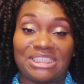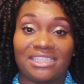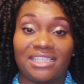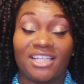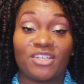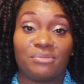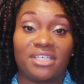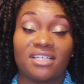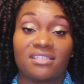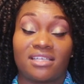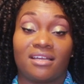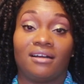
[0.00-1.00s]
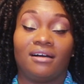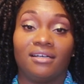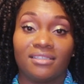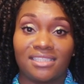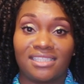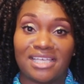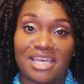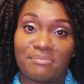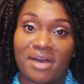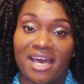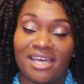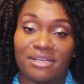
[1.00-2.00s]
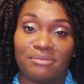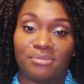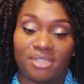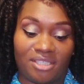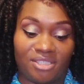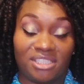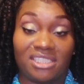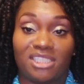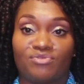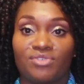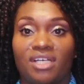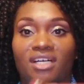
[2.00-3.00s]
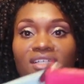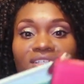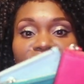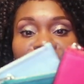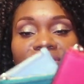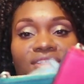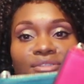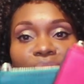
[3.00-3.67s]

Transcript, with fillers: together because they are all the same item. They're just different colors.